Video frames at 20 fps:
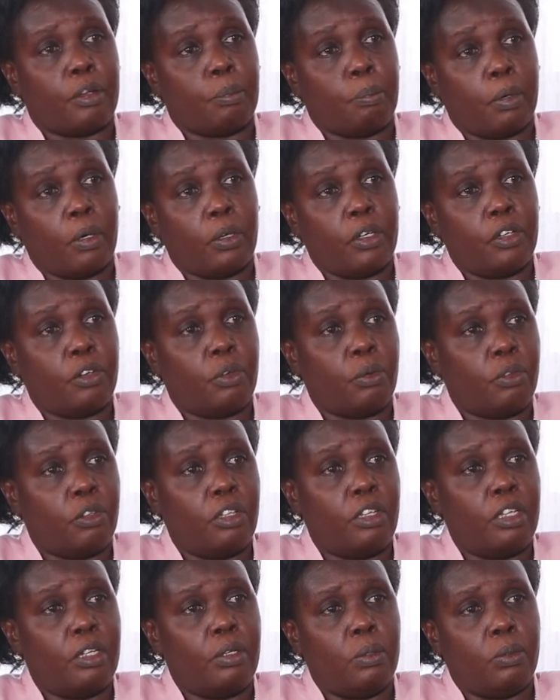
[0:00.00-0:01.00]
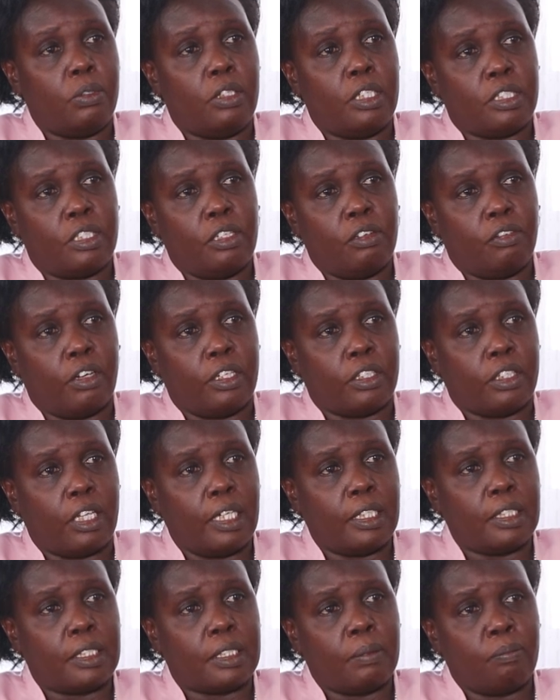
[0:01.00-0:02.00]
deployed to do these different
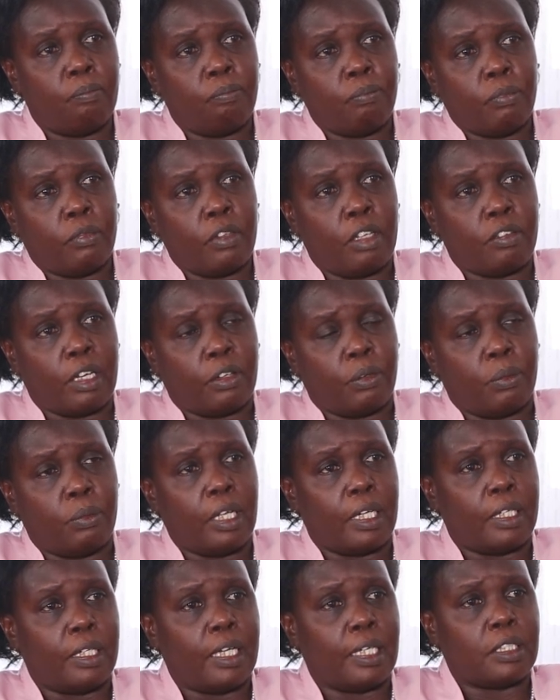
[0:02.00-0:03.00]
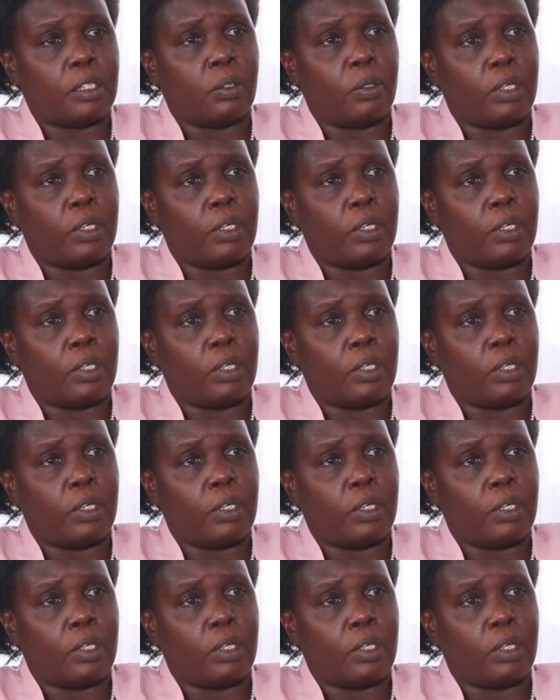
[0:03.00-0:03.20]
things. There's a crew that does